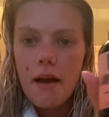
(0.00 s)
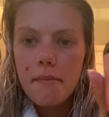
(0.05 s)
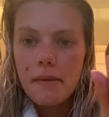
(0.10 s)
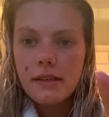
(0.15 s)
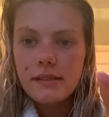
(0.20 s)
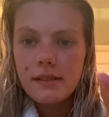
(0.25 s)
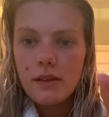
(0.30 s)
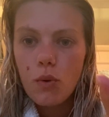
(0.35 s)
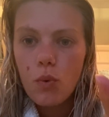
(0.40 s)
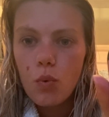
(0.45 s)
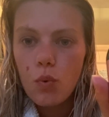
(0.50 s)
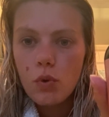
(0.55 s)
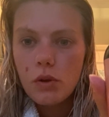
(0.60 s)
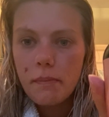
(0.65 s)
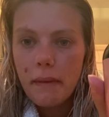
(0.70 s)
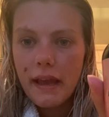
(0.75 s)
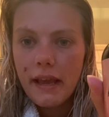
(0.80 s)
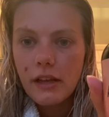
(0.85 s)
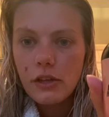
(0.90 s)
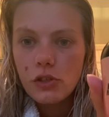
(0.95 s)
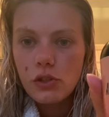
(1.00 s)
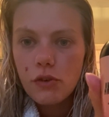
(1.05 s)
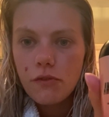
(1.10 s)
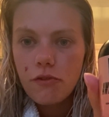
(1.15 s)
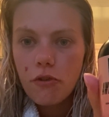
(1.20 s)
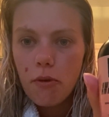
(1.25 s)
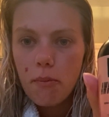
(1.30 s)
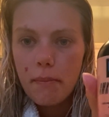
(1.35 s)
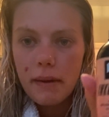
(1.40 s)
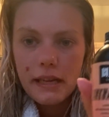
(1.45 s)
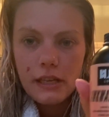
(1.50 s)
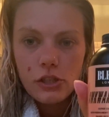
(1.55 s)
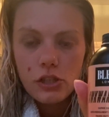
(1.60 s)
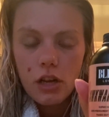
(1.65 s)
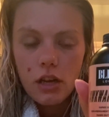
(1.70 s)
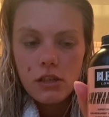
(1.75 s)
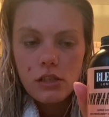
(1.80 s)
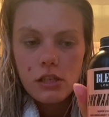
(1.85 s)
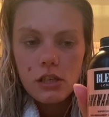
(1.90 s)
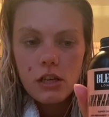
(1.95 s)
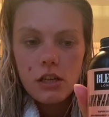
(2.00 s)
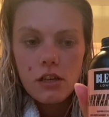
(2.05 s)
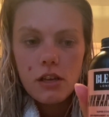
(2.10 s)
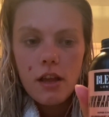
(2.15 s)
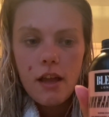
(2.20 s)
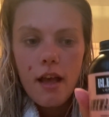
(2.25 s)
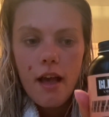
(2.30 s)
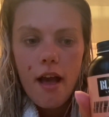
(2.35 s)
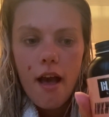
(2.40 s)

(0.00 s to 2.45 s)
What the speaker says: is the Awkward Peach from Bleach London.